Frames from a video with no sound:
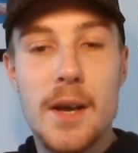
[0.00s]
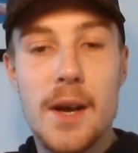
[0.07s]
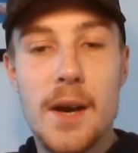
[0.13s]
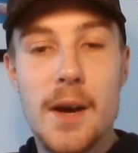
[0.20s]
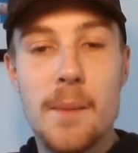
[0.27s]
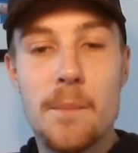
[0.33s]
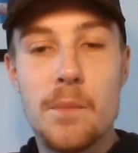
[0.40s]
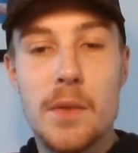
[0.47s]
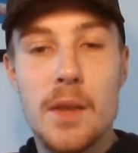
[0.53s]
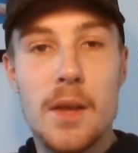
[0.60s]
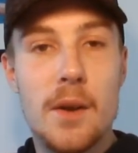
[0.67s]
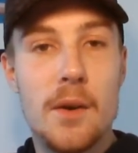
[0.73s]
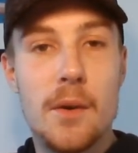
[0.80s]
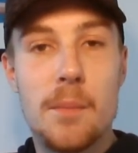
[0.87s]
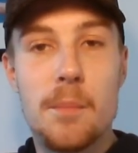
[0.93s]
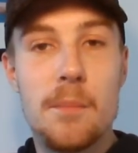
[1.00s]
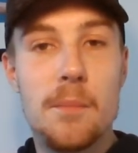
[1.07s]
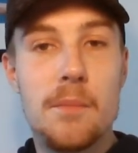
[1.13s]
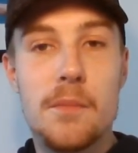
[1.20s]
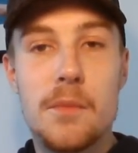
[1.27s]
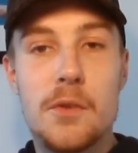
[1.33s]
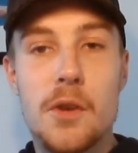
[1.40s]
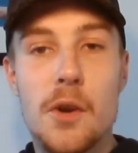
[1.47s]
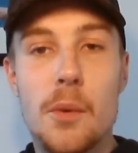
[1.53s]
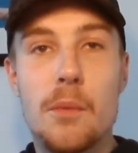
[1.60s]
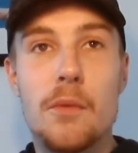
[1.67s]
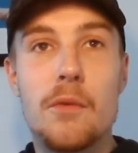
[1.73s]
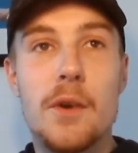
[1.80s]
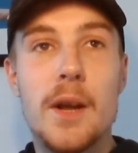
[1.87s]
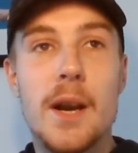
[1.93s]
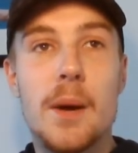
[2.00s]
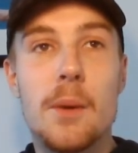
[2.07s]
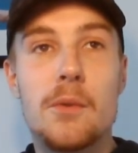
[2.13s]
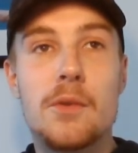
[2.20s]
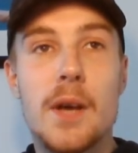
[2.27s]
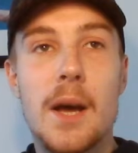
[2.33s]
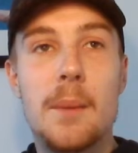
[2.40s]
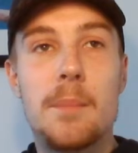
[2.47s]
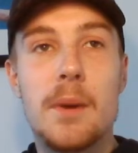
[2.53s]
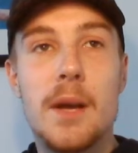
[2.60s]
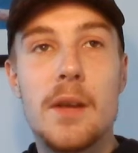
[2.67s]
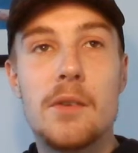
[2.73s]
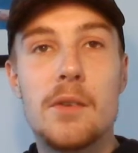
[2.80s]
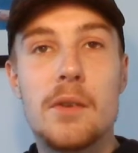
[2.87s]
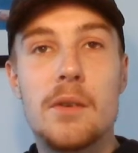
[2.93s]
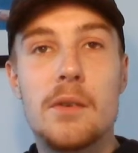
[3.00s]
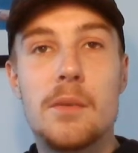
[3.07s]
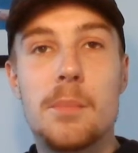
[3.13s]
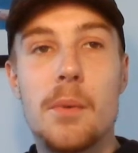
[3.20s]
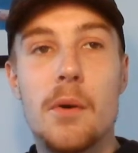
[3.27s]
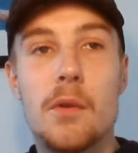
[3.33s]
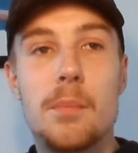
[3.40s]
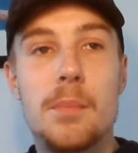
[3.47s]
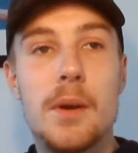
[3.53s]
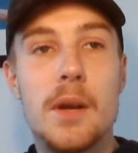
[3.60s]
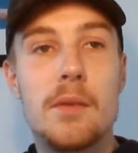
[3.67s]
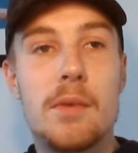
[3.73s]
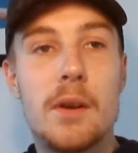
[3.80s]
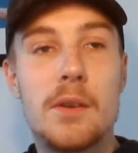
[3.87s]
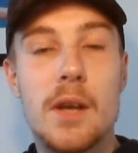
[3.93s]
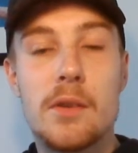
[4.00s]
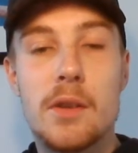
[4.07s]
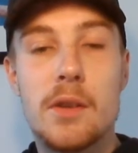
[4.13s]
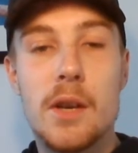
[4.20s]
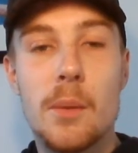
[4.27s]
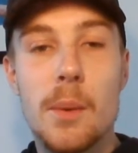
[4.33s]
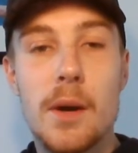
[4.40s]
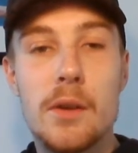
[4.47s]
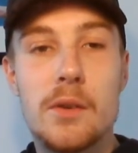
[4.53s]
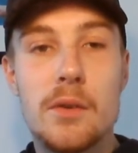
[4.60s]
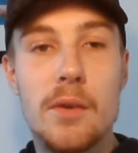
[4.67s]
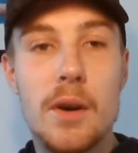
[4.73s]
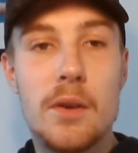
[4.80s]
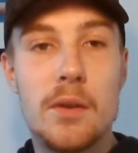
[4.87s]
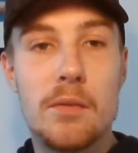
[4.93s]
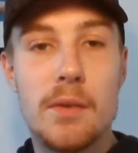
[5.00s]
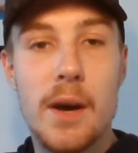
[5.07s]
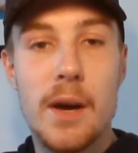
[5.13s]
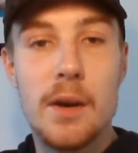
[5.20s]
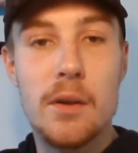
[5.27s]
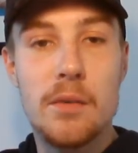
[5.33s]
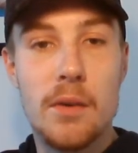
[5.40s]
Two real outside players and both played fantastically well to reach the final,